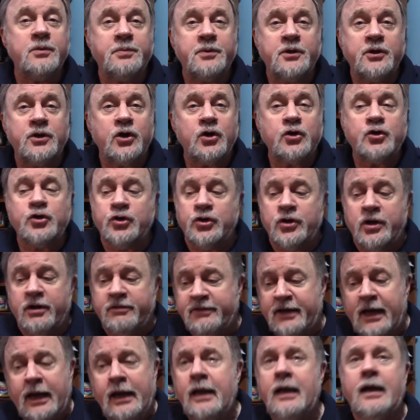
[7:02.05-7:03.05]
production of
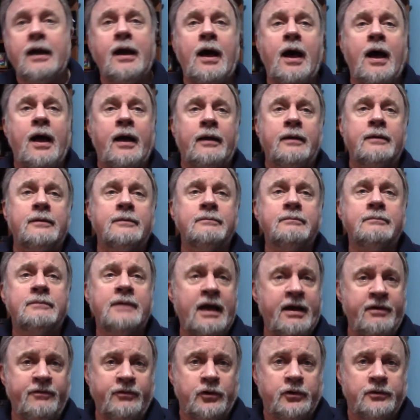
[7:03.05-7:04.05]
any kind,
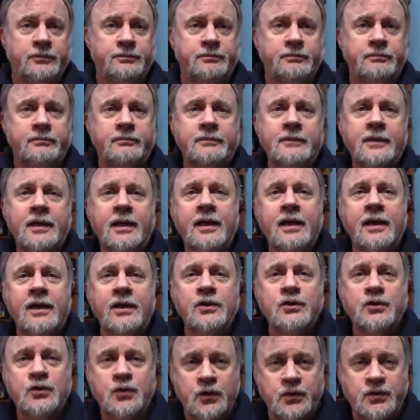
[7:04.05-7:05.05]
ever.
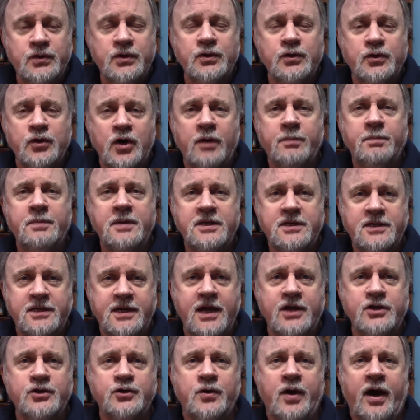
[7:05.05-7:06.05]
Susan taught me
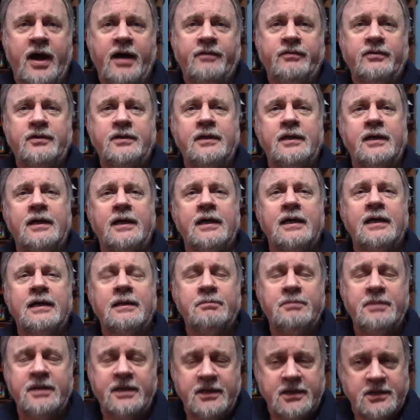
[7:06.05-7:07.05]
stagecraft,
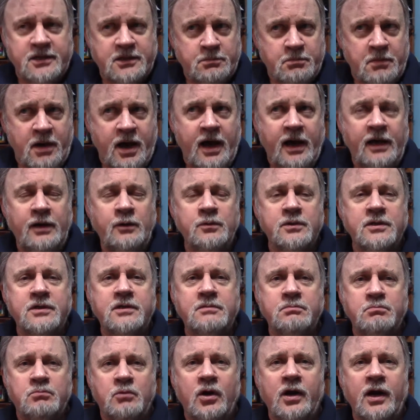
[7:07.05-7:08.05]
because mine
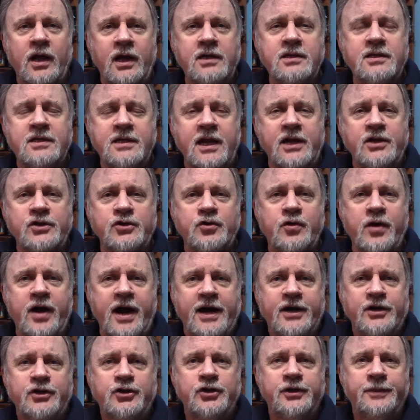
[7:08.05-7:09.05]
was more like stage
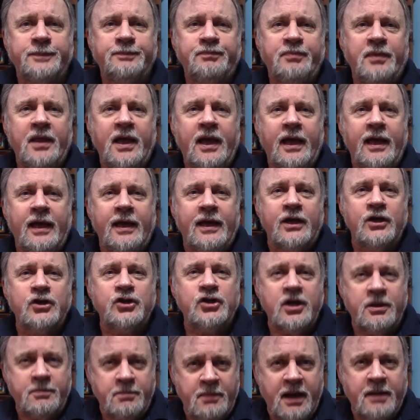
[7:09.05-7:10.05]
crash.
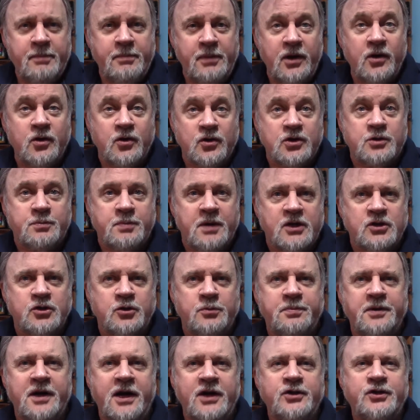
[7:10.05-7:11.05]
She made me her special
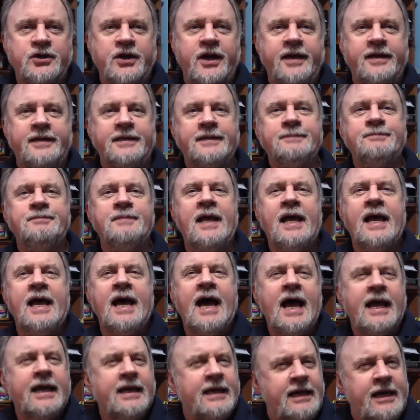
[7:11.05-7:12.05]
project.
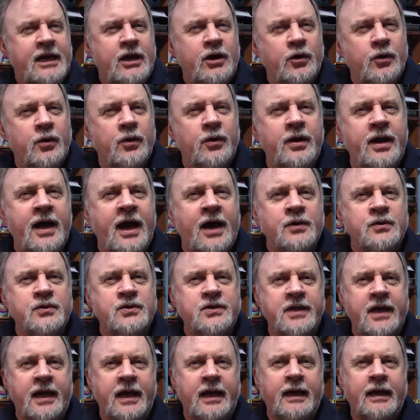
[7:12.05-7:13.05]
I can hear her now
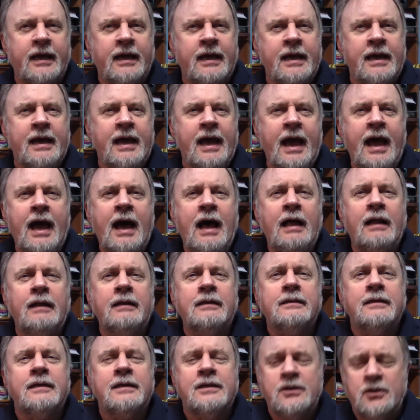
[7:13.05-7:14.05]
saying,
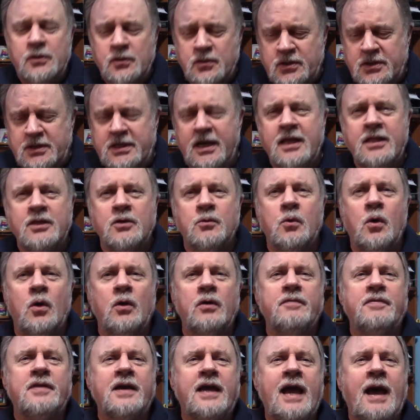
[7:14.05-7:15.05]
"Hal, you sing the role
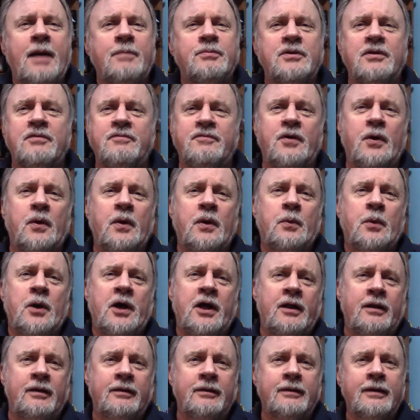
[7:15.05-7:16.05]
of the captain very
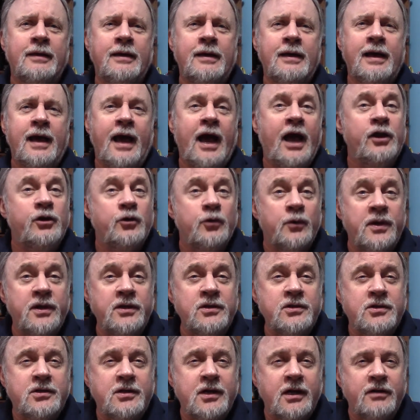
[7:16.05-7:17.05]
well, and your
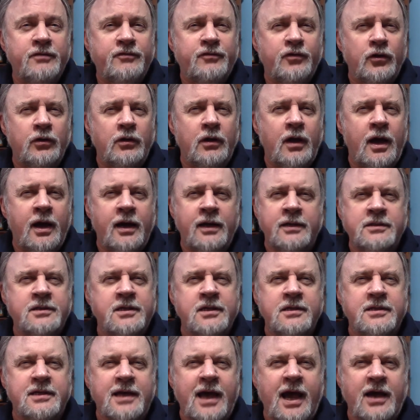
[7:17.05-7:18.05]
instinct for lines
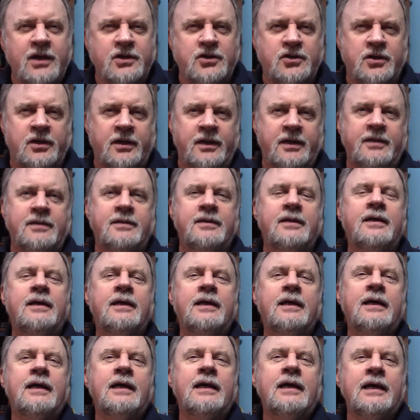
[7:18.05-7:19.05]
is excellent.
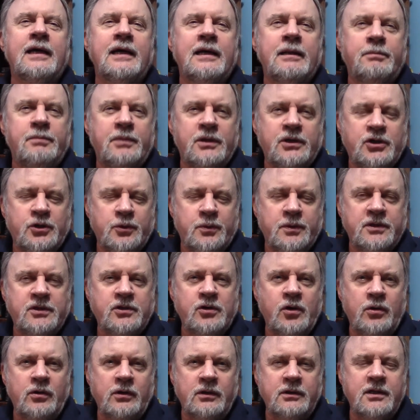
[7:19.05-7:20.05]
But you're a
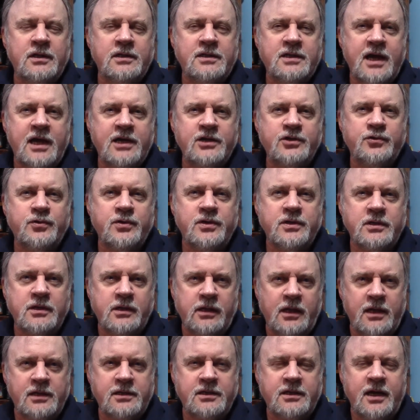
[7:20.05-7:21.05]
total disastrous
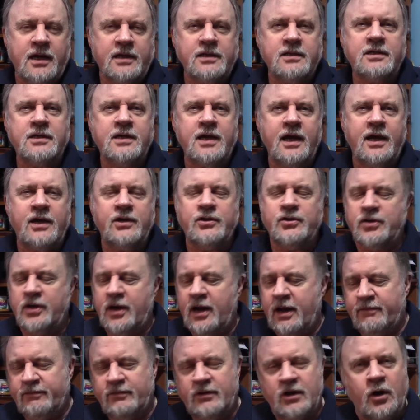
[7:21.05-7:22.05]
klutz on stage and
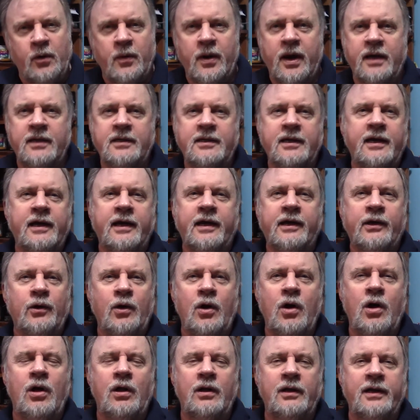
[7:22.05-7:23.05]
have no idea at
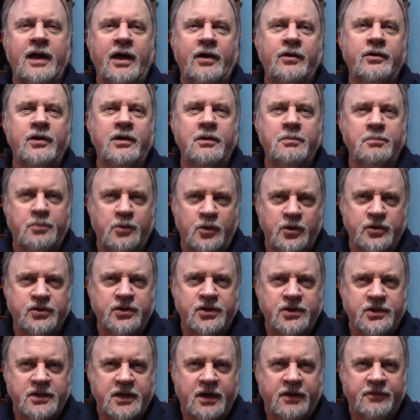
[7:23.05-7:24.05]
all how to comport
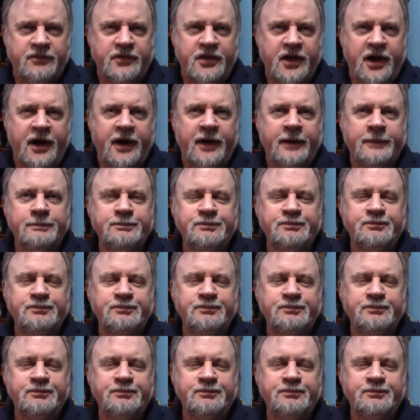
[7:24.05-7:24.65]
yourself there."